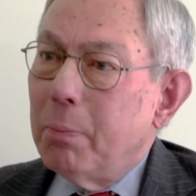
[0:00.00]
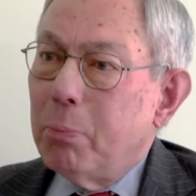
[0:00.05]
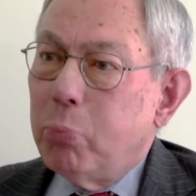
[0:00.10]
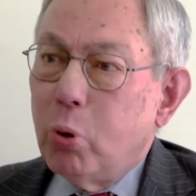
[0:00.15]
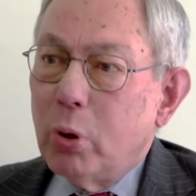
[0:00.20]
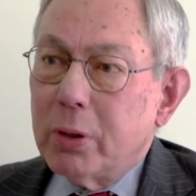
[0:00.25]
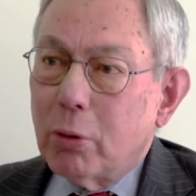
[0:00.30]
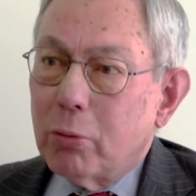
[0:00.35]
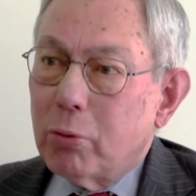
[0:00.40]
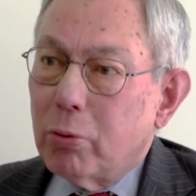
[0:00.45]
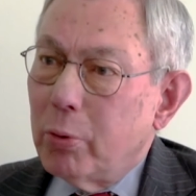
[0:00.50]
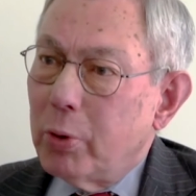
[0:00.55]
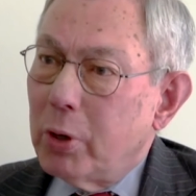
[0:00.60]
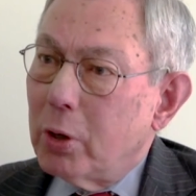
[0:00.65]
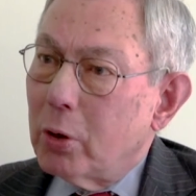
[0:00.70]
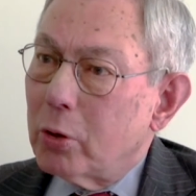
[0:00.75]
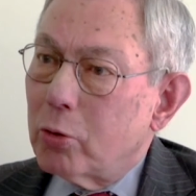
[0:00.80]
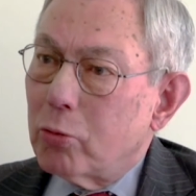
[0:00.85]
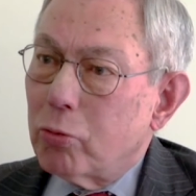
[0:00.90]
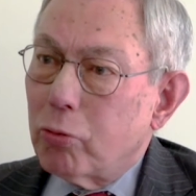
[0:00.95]
put through
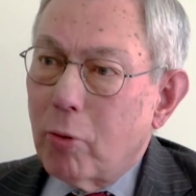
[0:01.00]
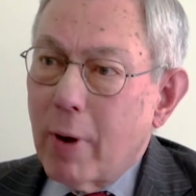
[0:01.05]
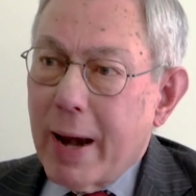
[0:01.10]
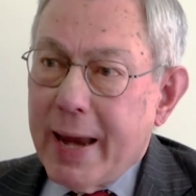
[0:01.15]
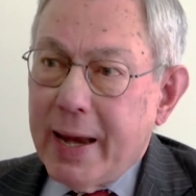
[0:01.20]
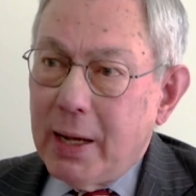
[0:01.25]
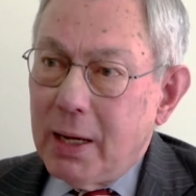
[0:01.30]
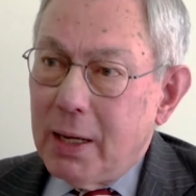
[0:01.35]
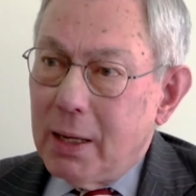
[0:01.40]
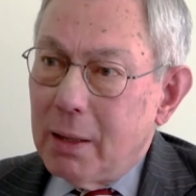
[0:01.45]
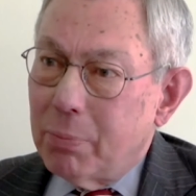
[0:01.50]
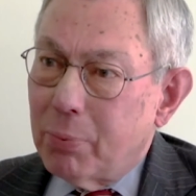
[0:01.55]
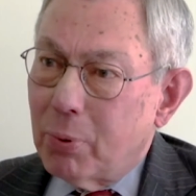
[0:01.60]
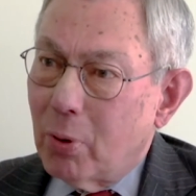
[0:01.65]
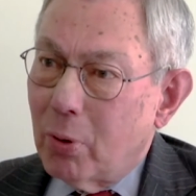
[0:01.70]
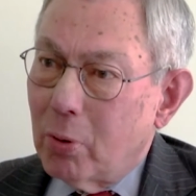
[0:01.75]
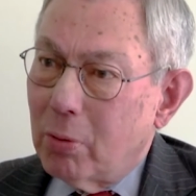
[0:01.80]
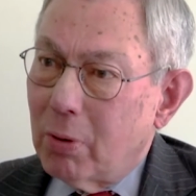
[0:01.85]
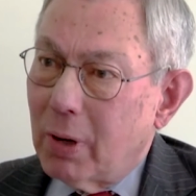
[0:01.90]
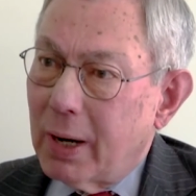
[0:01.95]
your training
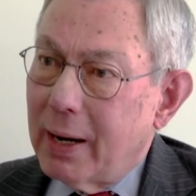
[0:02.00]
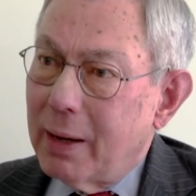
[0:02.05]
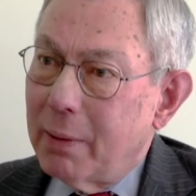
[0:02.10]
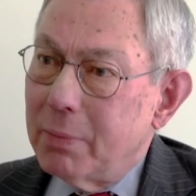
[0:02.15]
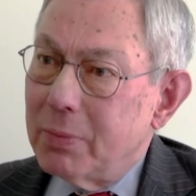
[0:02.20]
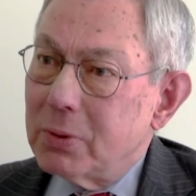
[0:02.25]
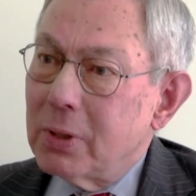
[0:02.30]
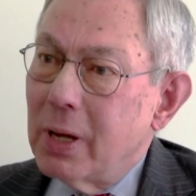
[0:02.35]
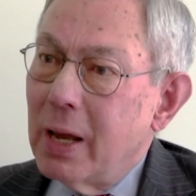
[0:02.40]
programs.